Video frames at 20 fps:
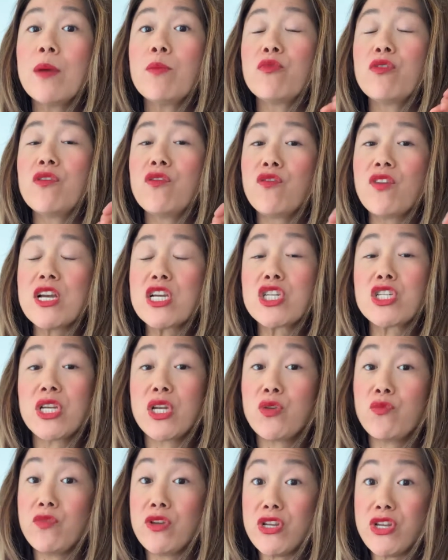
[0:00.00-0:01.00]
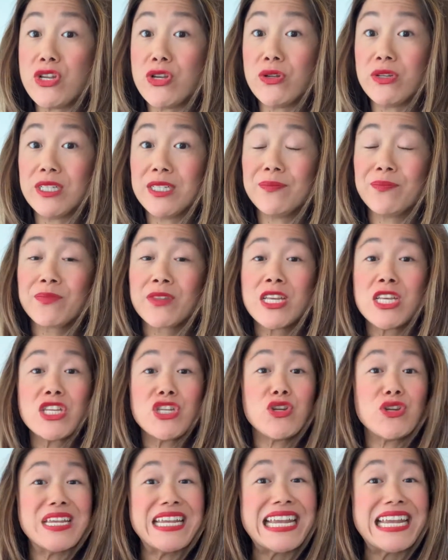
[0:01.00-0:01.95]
refreshed and renewed. You're